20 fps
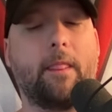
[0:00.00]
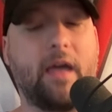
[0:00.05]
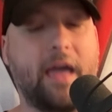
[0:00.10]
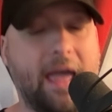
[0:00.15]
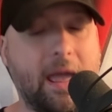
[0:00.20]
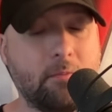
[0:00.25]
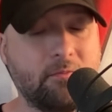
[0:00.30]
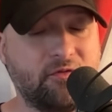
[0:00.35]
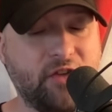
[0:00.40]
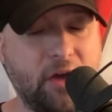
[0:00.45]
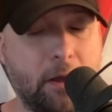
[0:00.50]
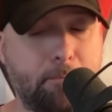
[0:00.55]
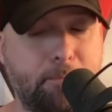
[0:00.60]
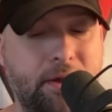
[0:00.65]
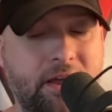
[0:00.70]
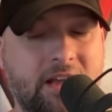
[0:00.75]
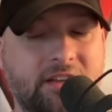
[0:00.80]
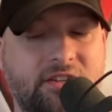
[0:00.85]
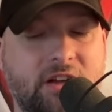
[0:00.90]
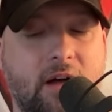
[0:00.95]

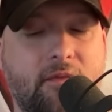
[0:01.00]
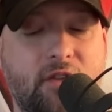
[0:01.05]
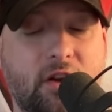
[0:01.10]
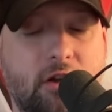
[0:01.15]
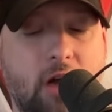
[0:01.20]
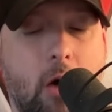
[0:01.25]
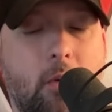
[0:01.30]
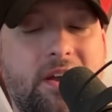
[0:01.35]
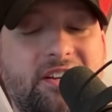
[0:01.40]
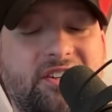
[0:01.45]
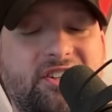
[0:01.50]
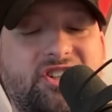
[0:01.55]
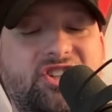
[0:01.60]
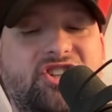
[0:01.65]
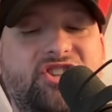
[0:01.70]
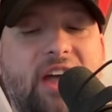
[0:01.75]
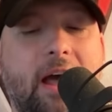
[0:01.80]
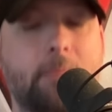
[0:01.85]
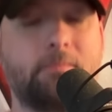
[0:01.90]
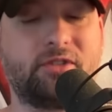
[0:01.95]
MVP is undergoing
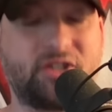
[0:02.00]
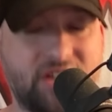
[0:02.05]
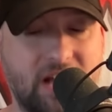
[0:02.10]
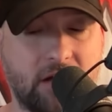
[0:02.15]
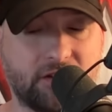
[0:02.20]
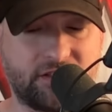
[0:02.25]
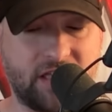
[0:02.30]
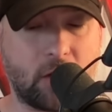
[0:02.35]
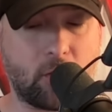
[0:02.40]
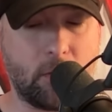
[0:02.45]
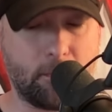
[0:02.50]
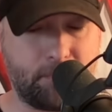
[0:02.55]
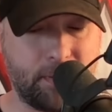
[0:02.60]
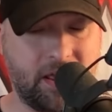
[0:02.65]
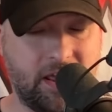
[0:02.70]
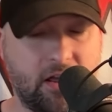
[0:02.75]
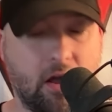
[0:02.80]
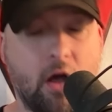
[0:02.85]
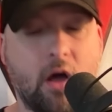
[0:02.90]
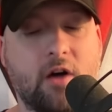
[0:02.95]
stem cell
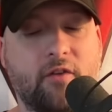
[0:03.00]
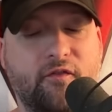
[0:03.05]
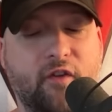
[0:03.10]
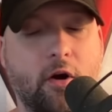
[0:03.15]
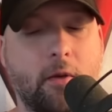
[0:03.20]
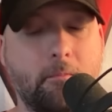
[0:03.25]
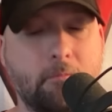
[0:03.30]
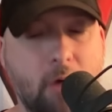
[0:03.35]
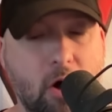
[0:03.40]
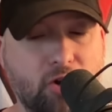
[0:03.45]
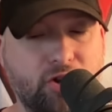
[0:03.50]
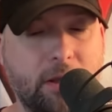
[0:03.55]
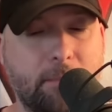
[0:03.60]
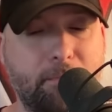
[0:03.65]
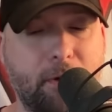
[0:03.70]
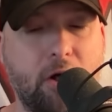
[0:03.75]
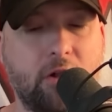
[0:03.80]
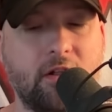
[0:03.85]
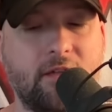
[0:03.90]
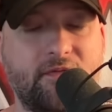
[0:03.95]
therapy for
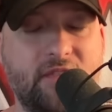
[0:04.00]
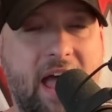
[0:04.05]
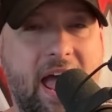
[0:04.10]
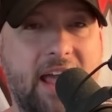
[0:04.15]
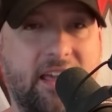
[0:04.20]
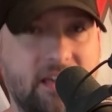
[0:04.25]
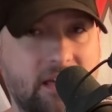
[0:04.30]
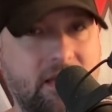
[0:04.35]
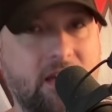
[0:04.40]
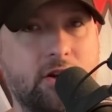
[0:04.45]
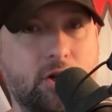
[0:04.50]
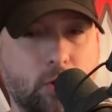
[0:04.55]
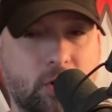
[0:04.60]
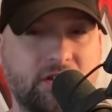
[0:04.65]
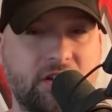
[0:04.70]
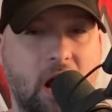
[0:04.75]
multiple nagging injuries.